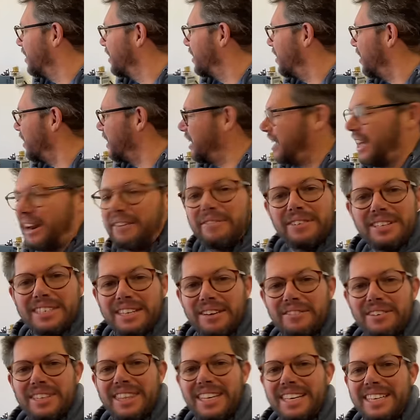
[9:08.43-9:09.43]
Got cameras,
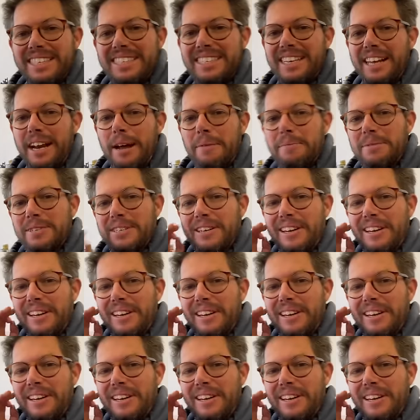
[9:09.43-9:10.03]
everything set up, so